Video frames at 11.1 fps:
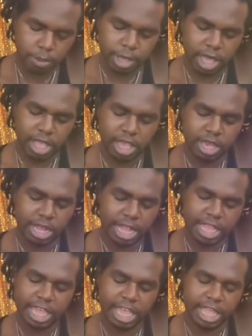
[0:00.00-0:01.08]
It is a
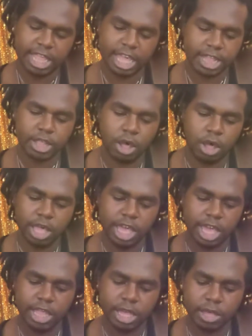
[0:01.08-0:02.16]
lot of healing, like a long
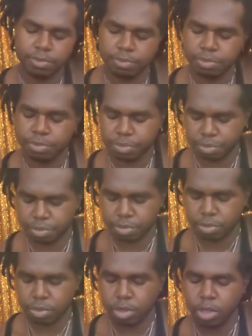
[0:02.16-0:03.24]
healing.
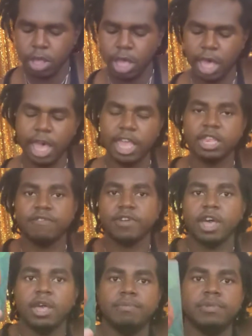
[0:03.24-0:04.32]
Yeah, Ace of
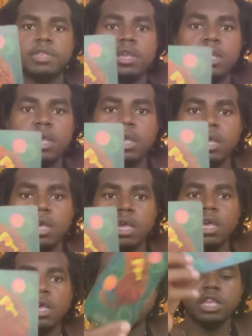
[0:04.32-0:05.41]
Cups.
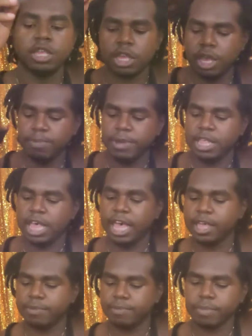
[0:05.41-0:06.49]
This could be
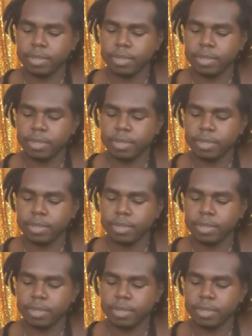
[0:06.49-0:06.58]
like